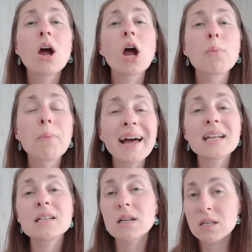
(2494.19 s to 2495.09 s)
Our
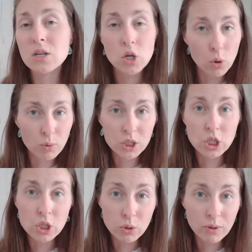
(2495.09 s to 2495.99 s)
body doesn't know what
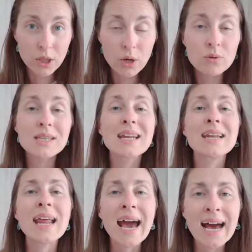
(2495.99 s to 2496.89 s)
to do with those, and
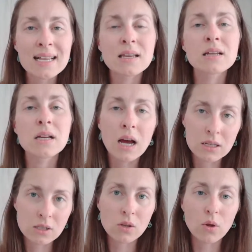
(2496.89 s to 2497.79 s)
it adds a
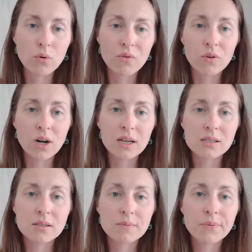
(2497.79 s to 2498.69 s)
toxin load for
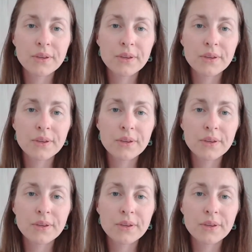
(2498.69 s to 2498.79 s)
us.